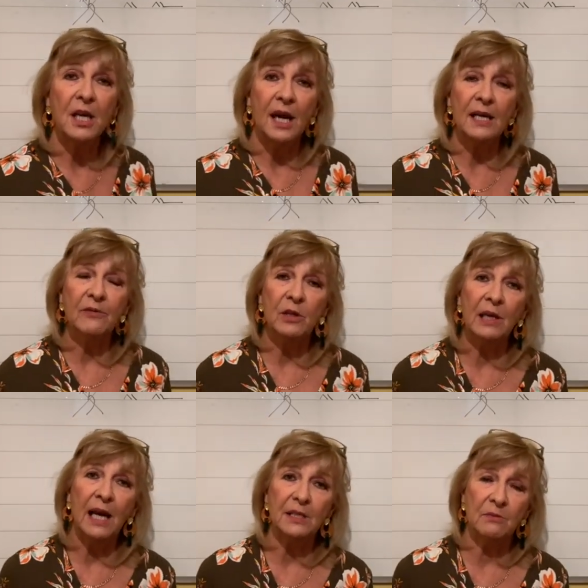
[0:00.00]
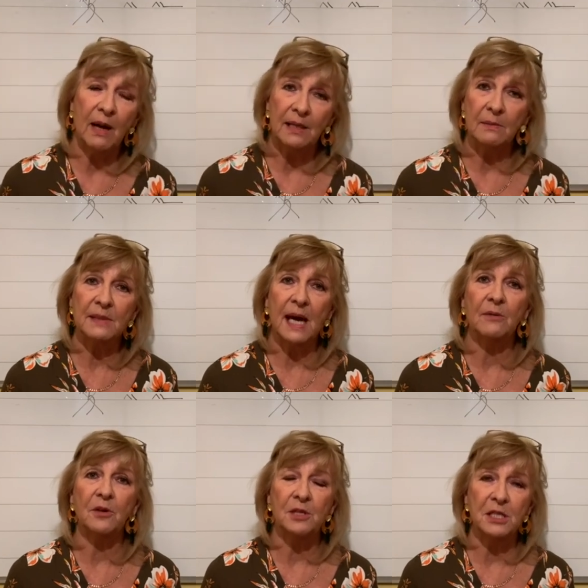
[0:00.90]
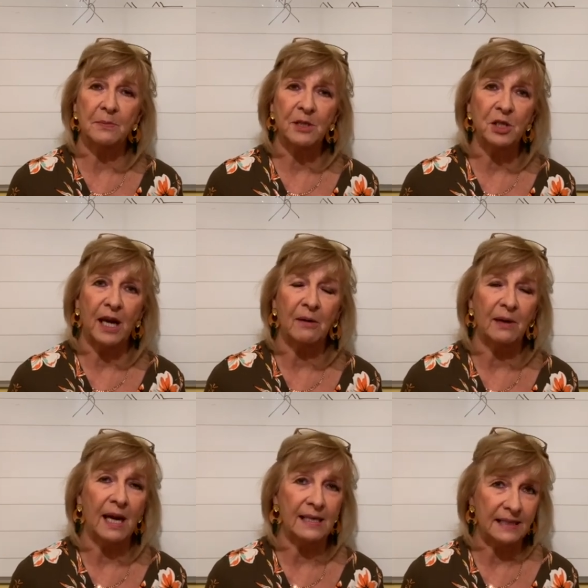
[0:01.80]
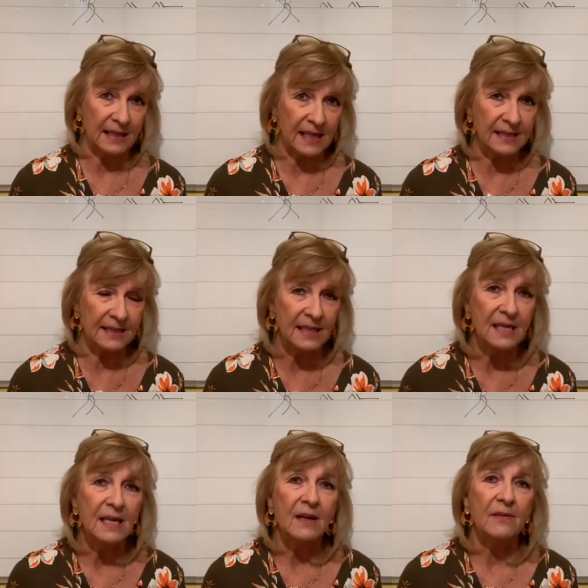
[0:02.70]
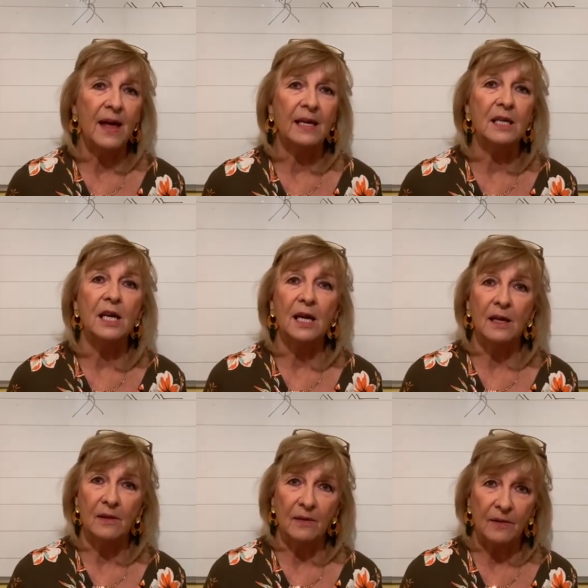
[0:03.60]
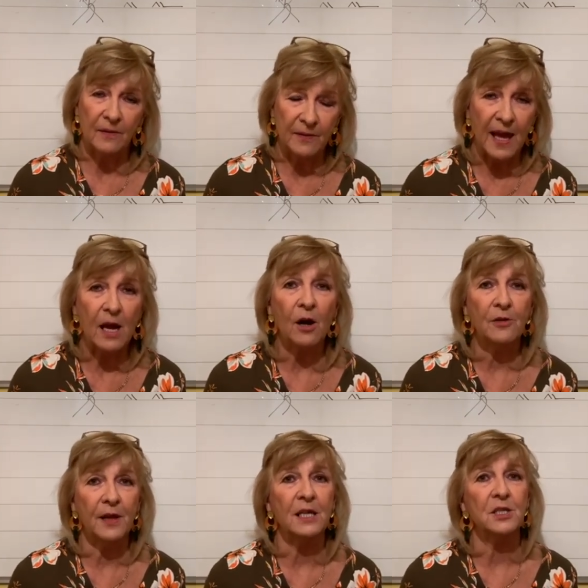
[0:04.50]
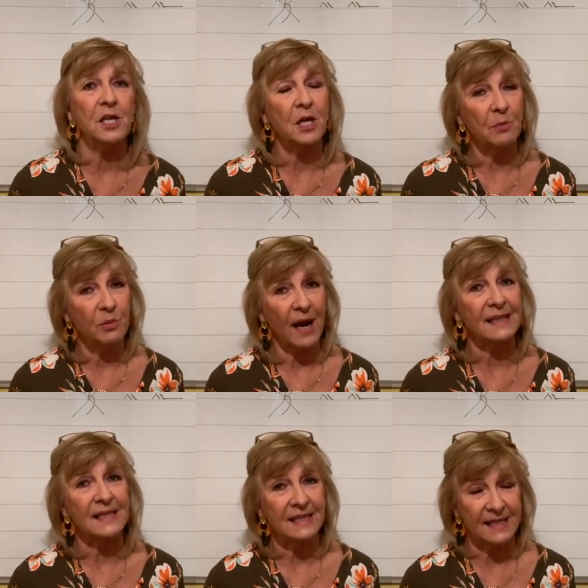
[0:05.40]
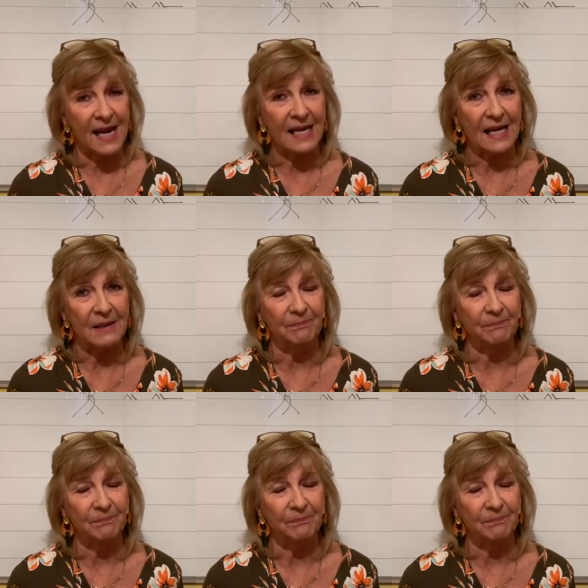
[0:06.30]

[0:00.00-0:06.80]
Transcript: And if you'd like to write them down on your special outlines list, then they are things that you can practice daily.